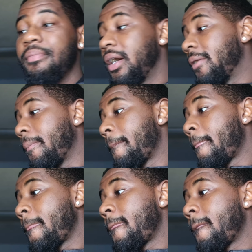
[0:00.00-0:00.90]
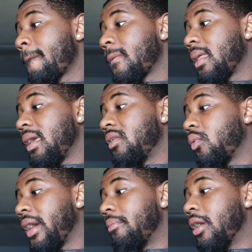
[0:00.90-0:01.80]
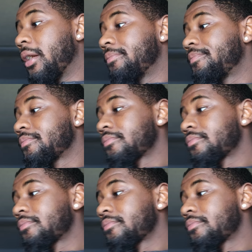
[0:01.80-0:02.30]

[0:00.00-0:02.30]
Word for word: but either way, bro.